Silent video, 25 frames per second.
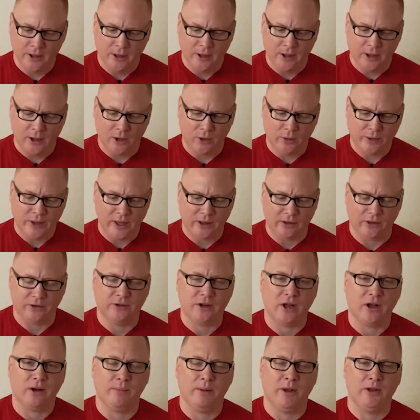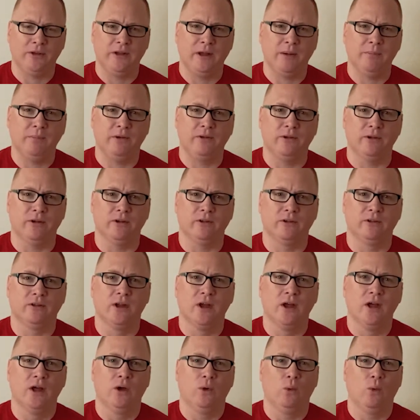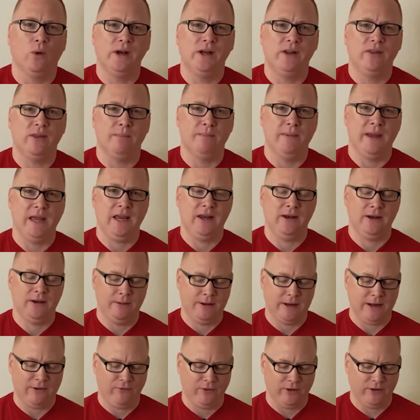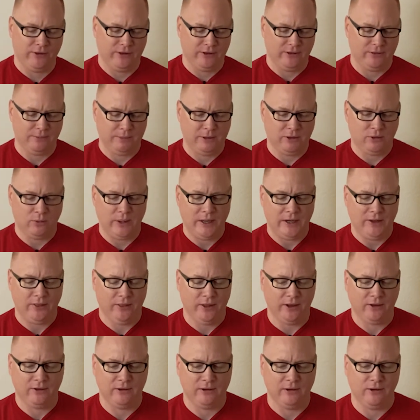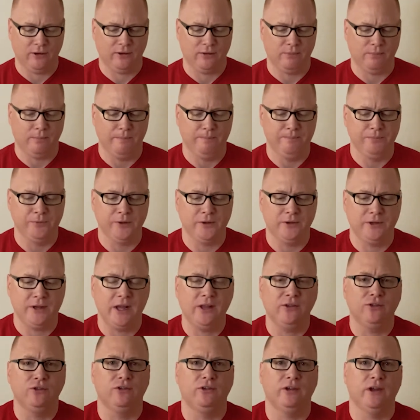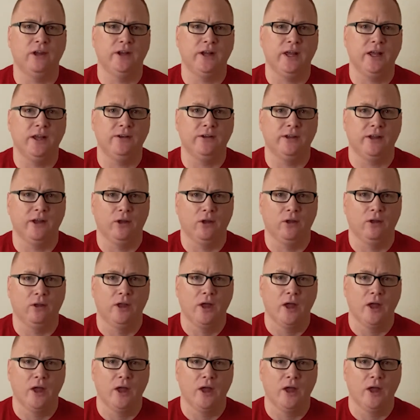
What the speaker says: Okay, let's talk about temperatures. One of the main differences between this year's 10th gen Intel